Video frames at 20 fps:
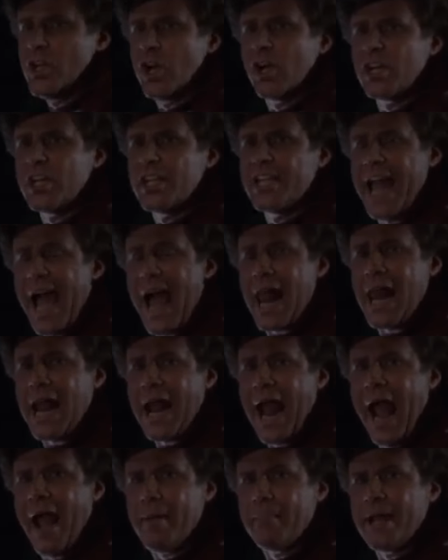And you're
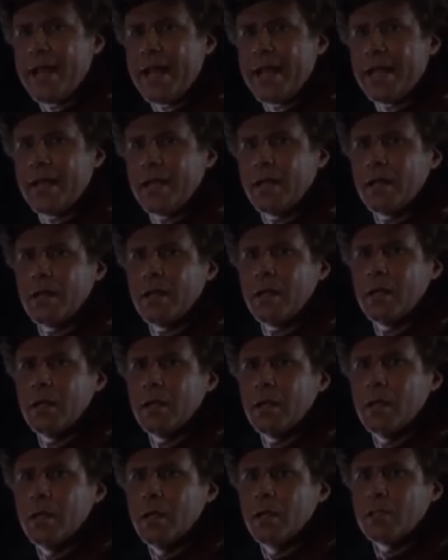yelling at me.
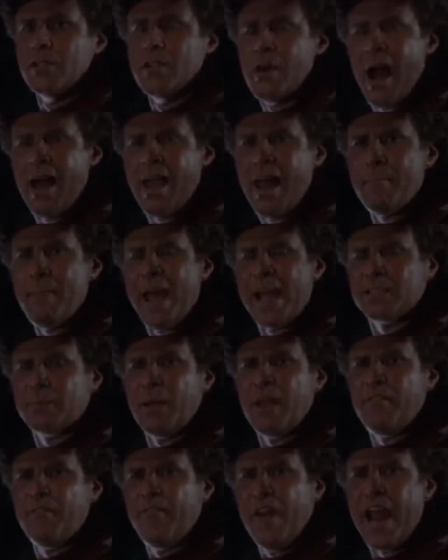Do you know how that makes
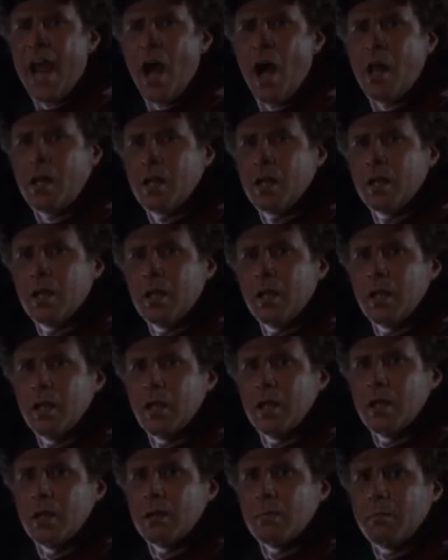me feel?
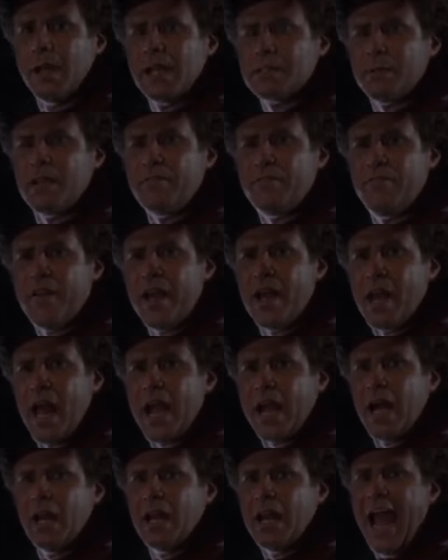Makes me feel
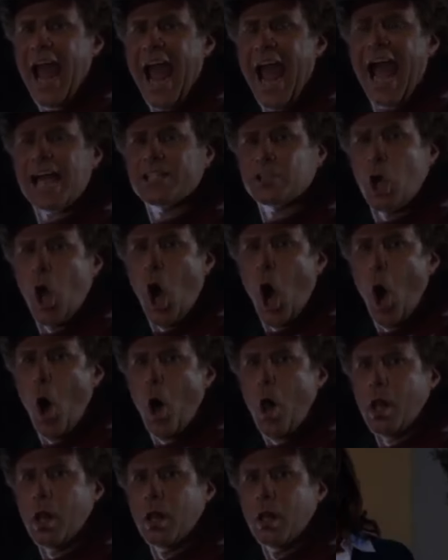like an asshole.